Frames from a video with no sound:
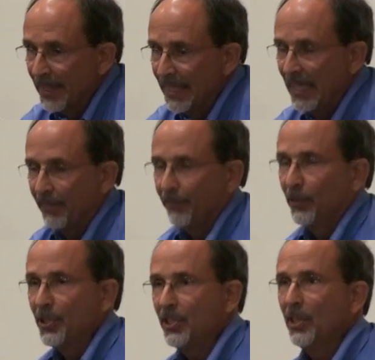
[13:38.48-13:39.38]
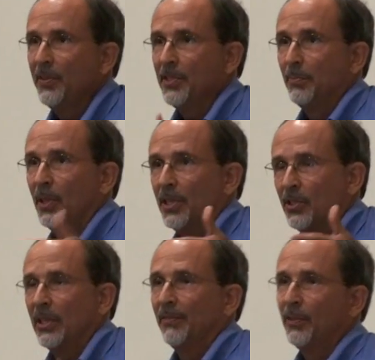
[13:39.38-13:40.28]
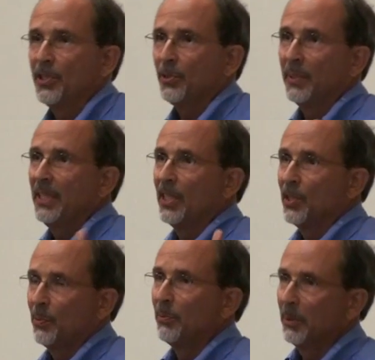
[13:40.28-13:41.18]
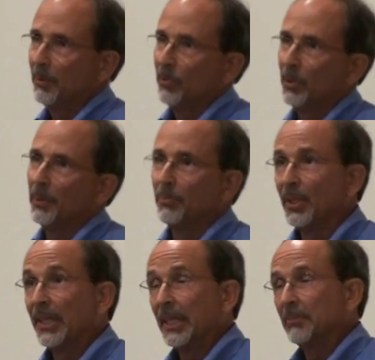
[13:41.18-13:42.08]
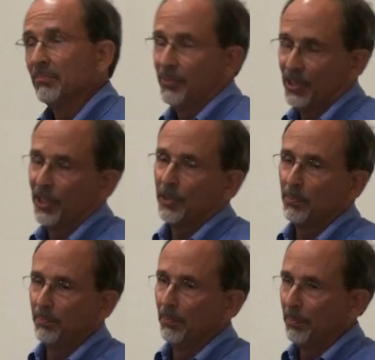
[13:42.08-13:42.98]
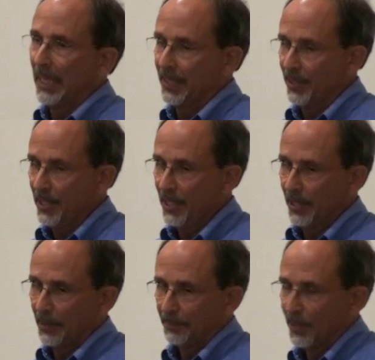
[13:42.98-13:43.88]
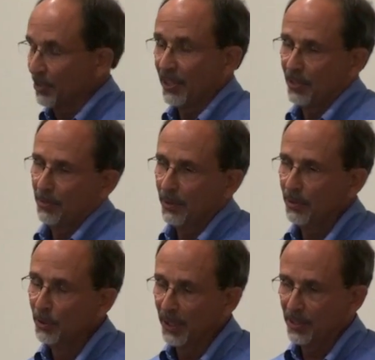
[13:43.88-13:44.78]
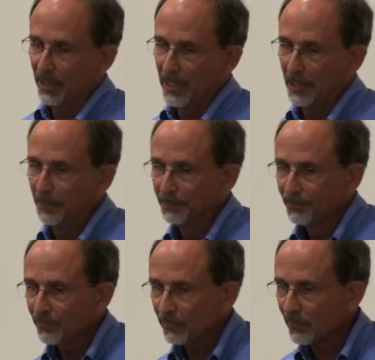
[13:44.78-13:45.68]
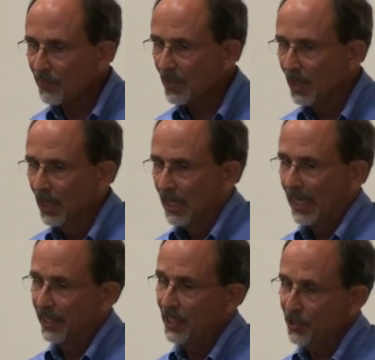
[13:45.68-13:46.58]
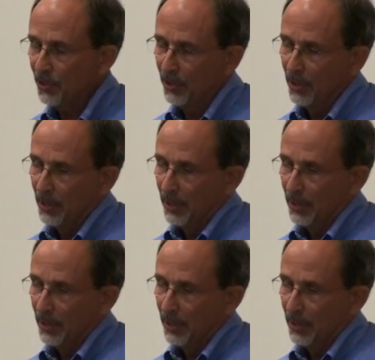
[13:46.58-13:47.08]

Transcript: In that first series of burns, so that first 3 years, we would have been burning 6 plots a year, or 6 units a year. In each